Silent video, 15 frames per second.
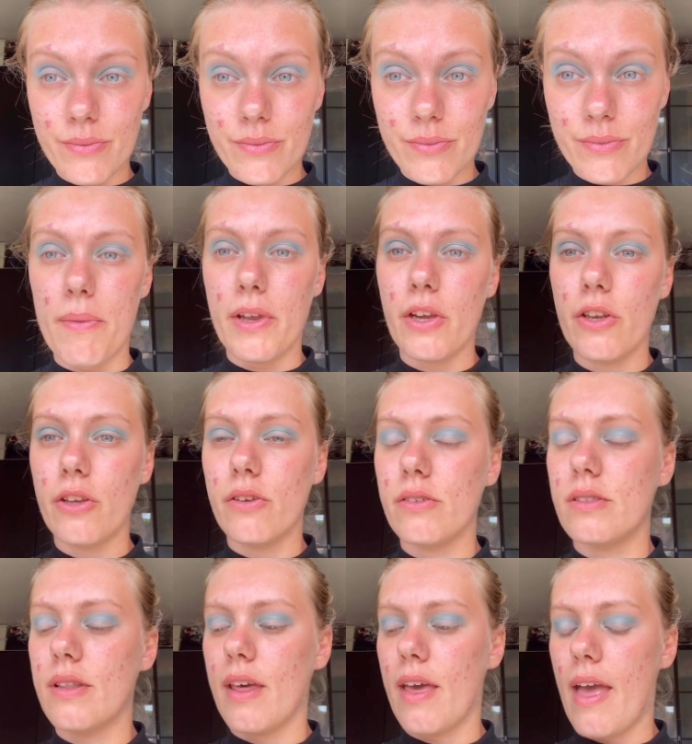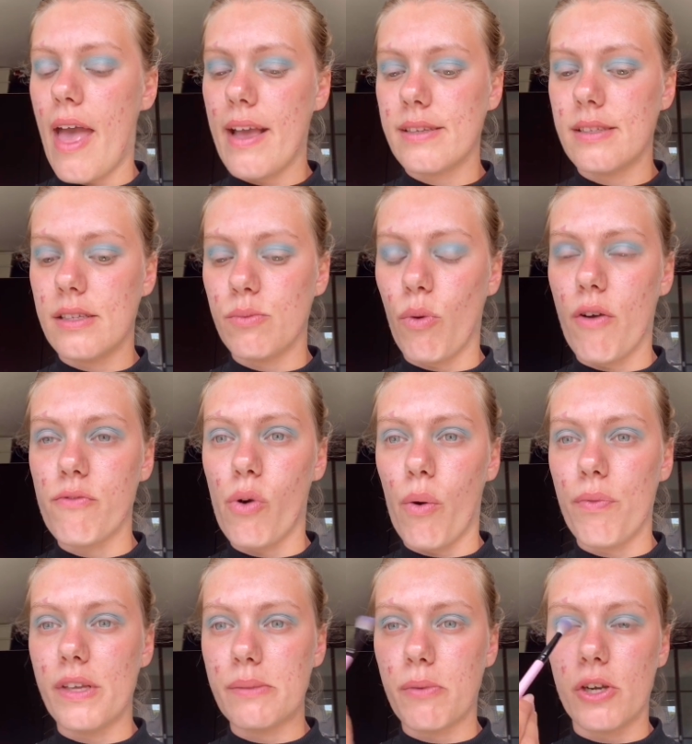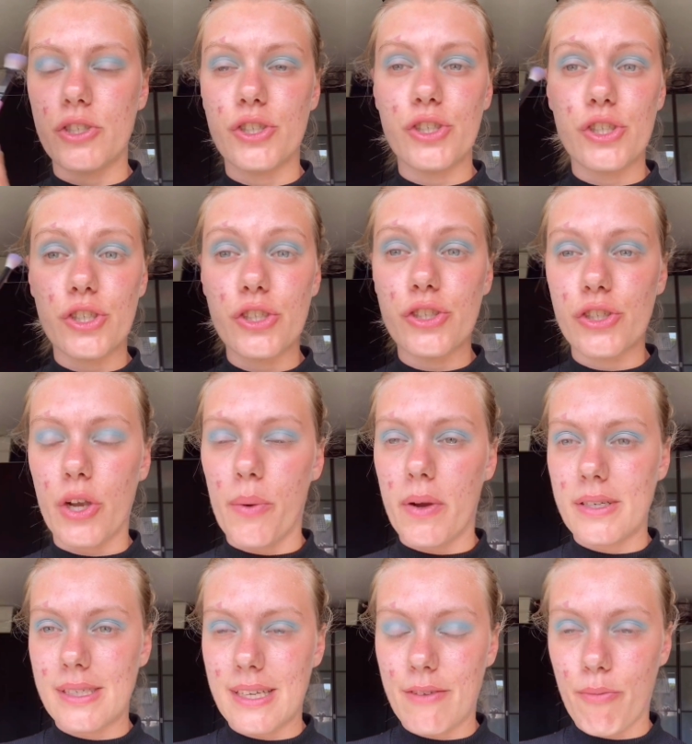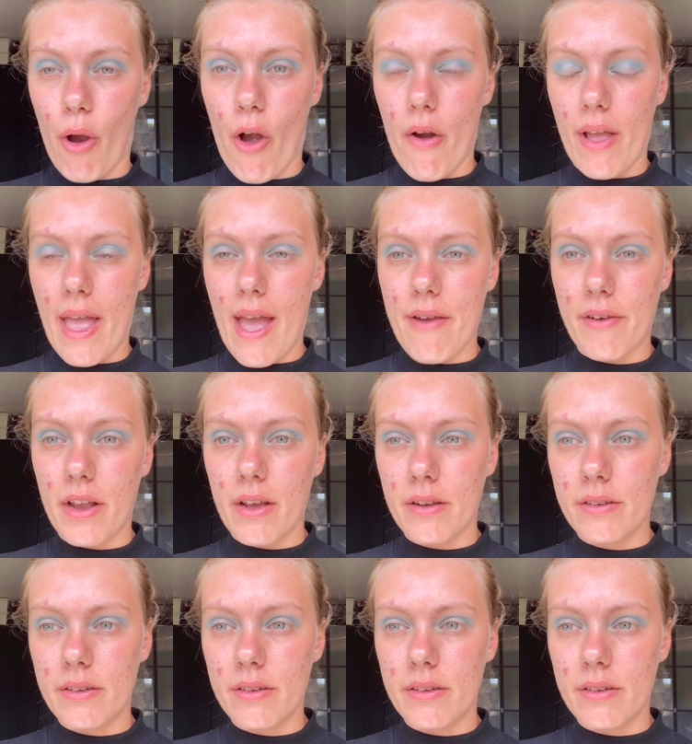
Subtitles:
I'm going to use the excess what I've got on this brush just to go underneath my eye area.